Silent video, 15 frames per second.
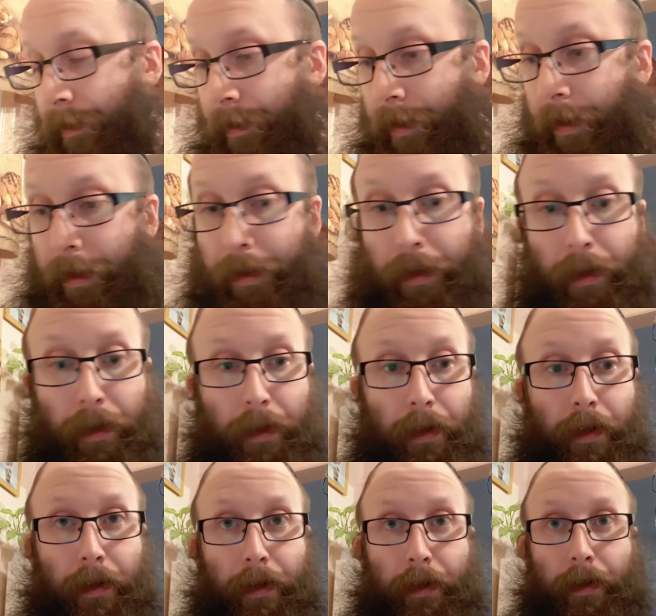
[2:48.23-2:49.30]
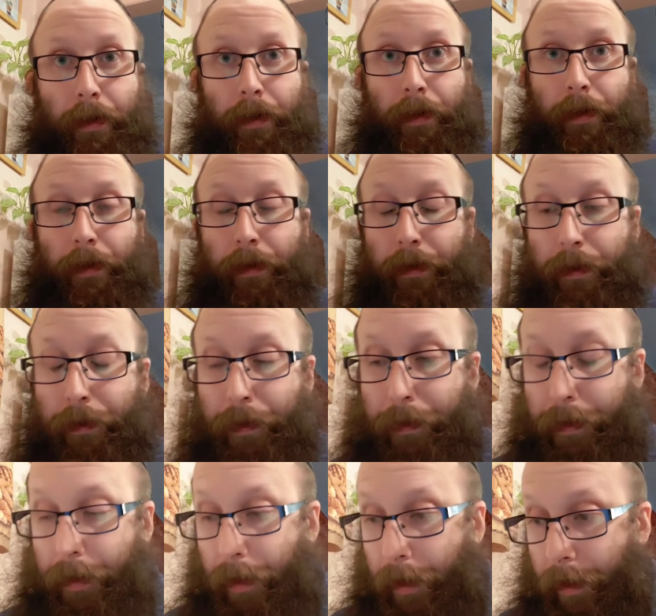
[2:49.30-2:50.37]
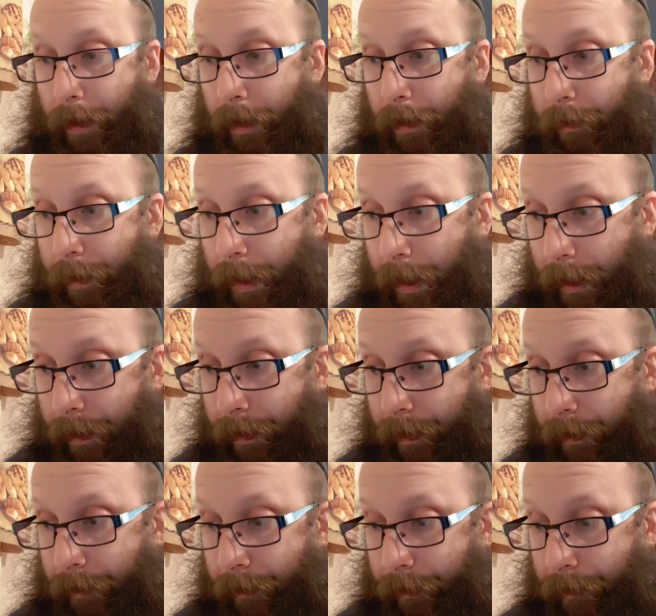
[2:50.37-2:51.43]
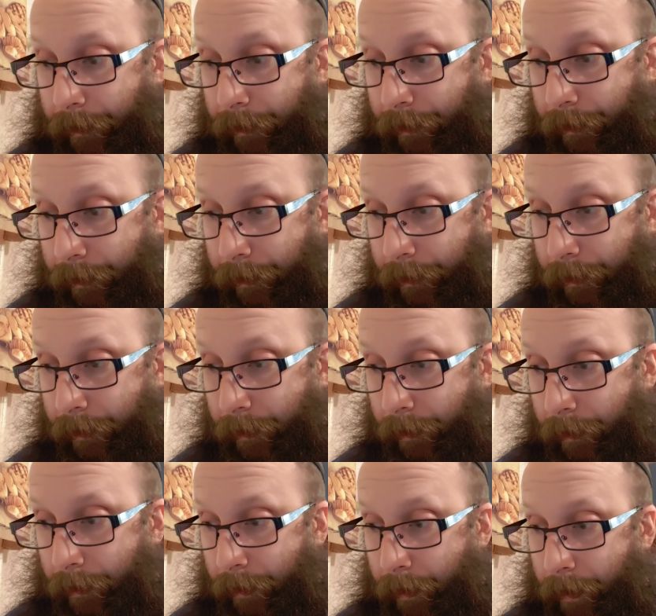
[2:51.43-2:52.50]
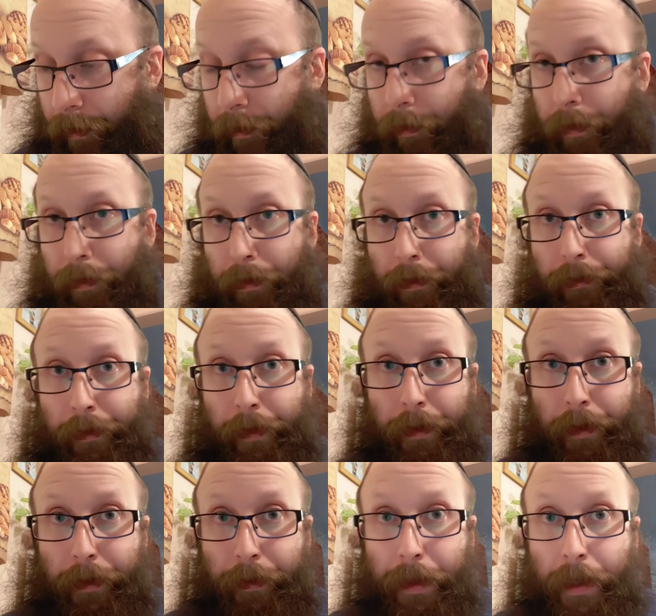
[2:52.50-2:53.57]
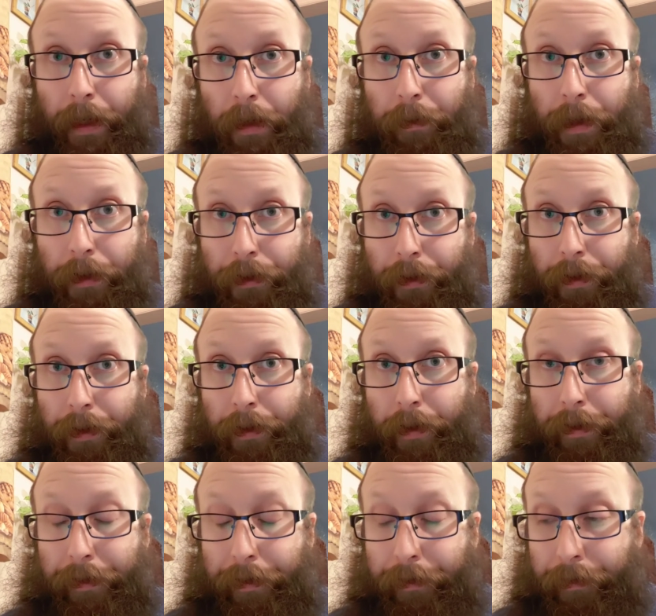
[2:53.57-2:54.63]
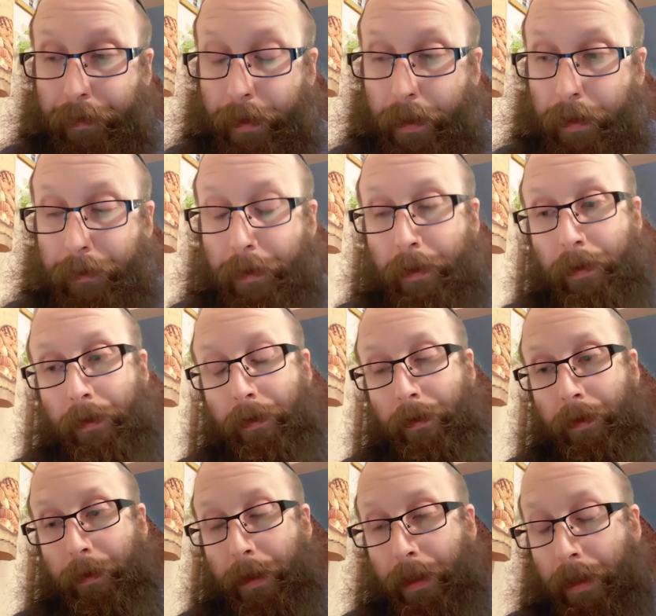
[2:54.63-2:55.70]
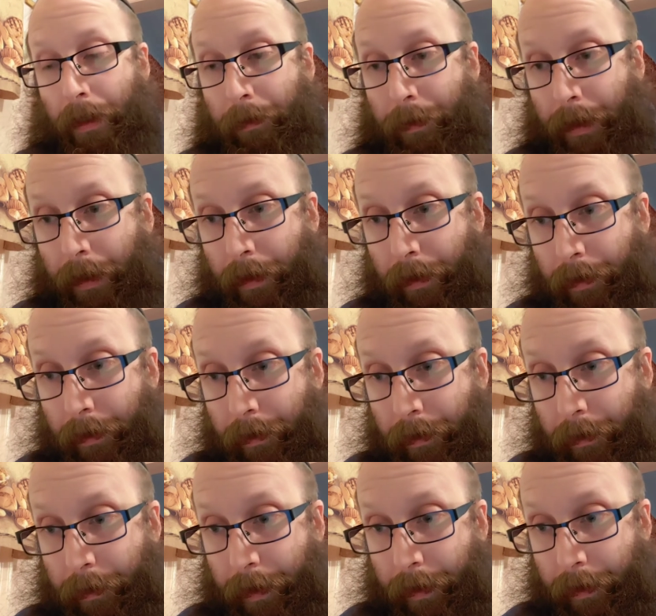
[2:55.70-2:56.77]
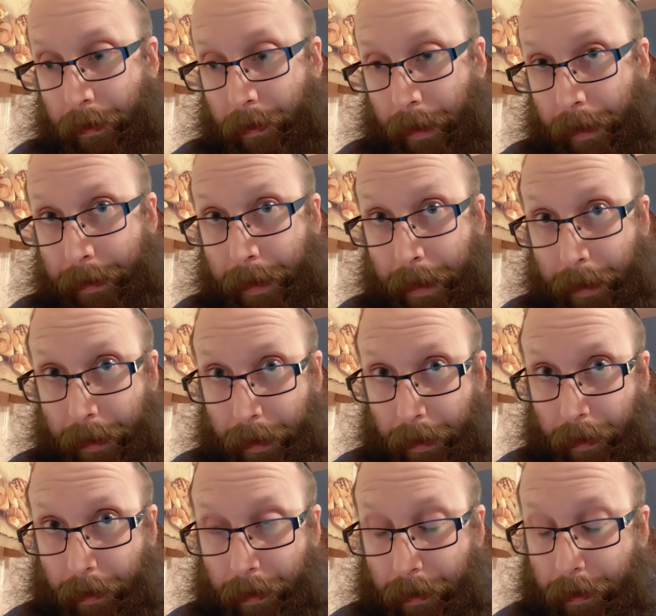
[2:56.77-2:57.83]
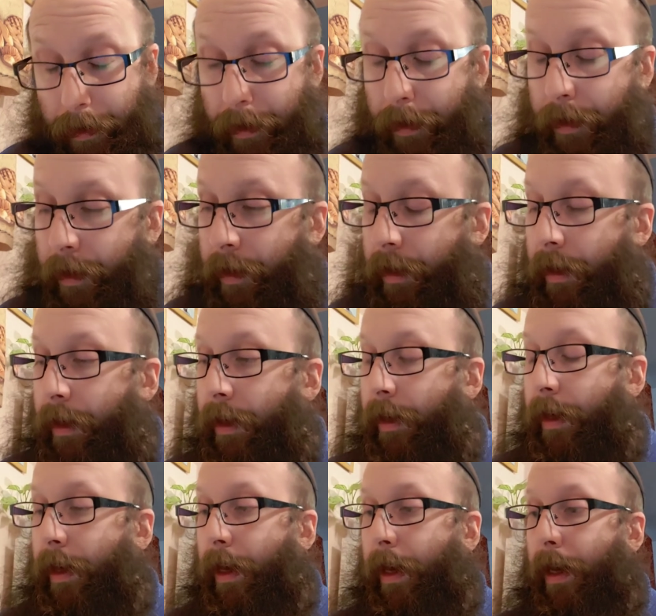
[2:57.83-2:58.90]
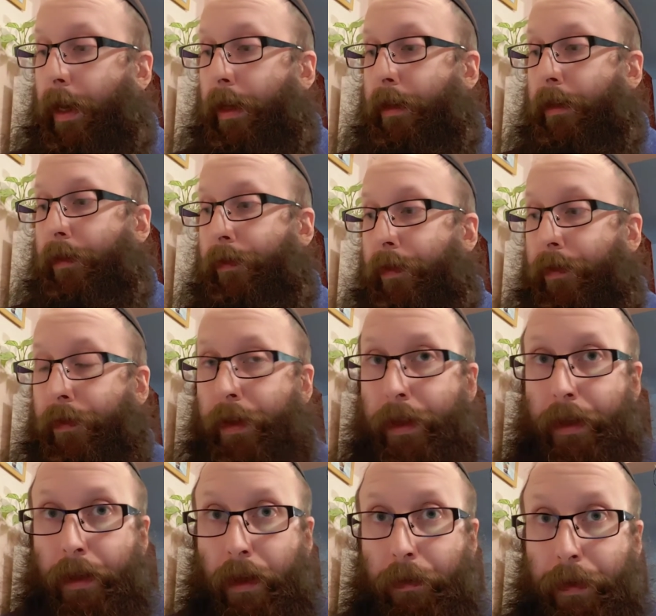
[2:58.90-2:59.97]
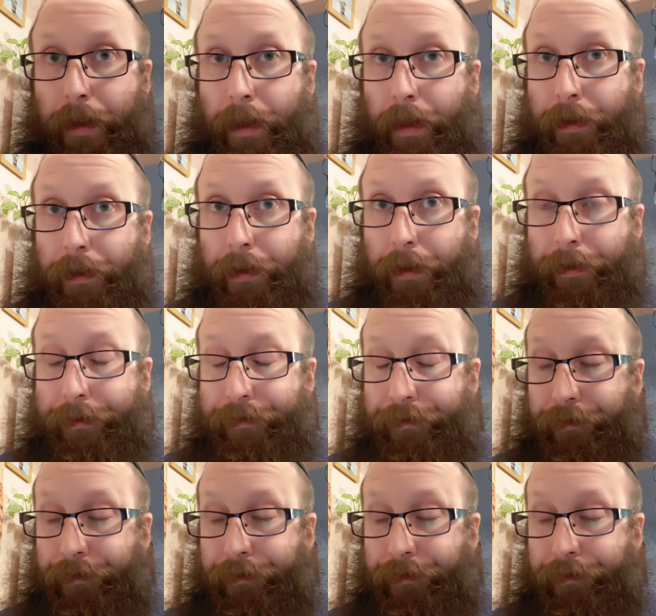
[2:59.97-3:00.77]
state. So when we're talking about, we've been speaking about Joseph, and we're speaking about identity and fulfilling our potential.